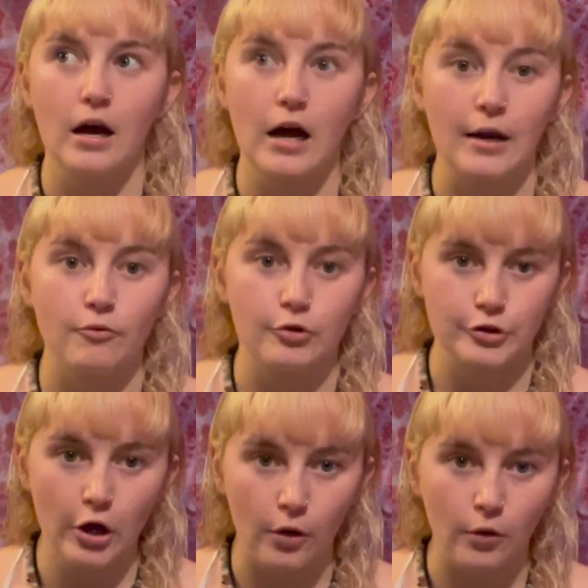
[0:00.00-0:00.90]

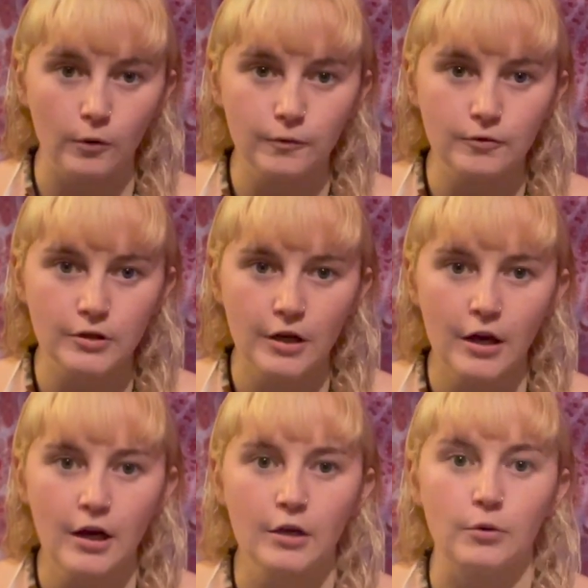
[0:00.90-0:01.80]
unresolved,
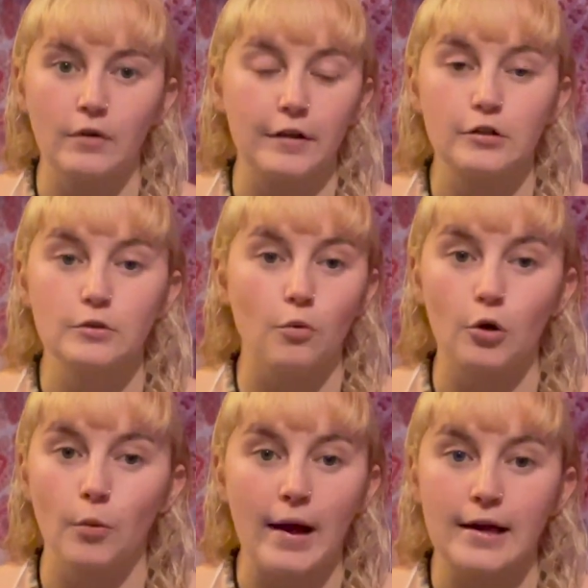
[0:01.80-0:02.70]
you'd rather just walk
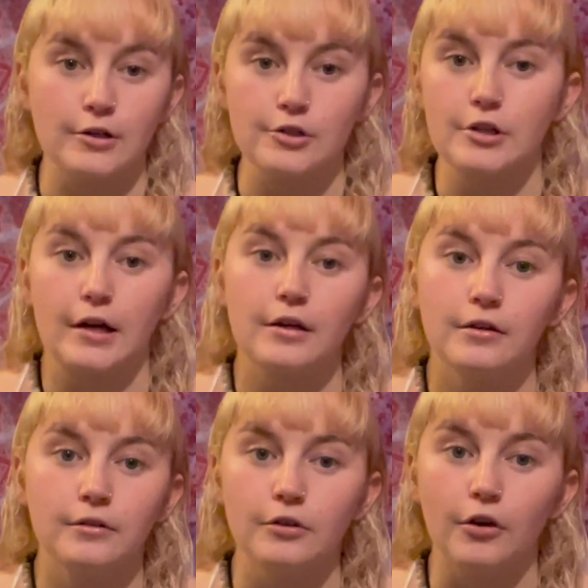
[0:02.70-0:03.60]
away and just, like,
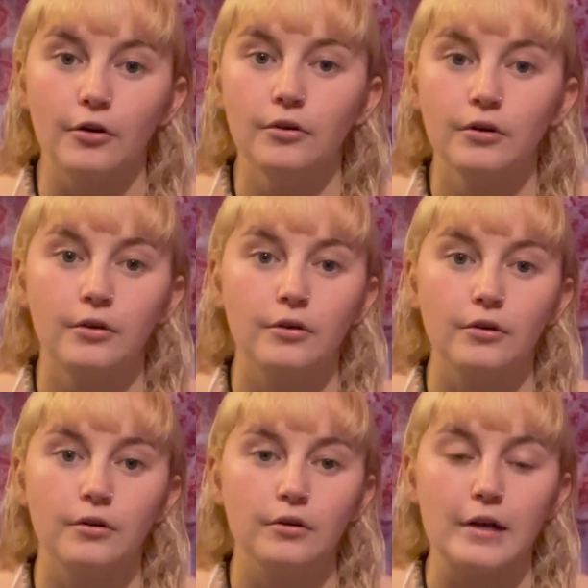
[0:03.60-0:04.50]
you know,
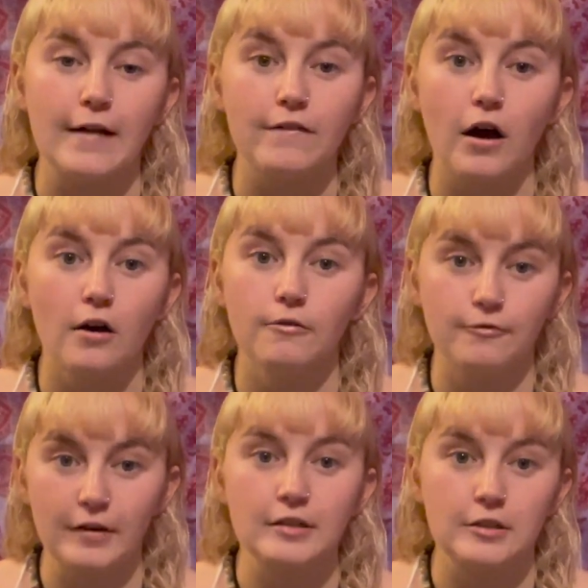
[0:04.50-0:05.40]
never
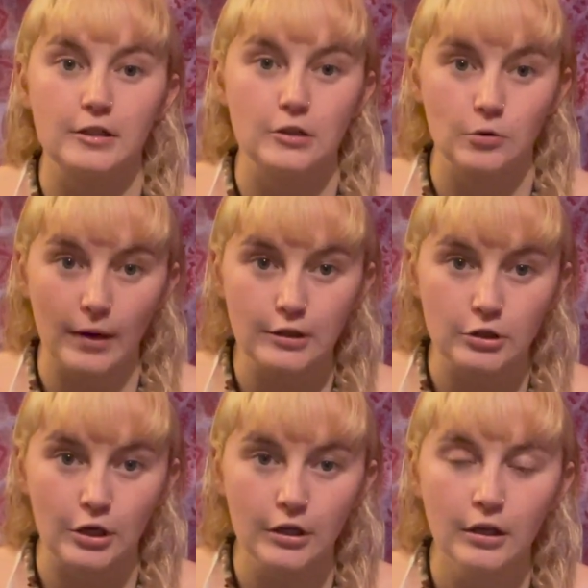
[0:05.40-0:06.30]
fix the
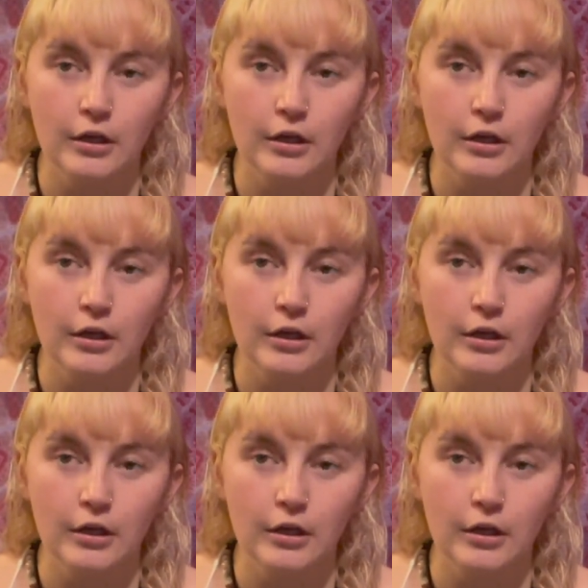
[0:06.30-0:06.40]
situation.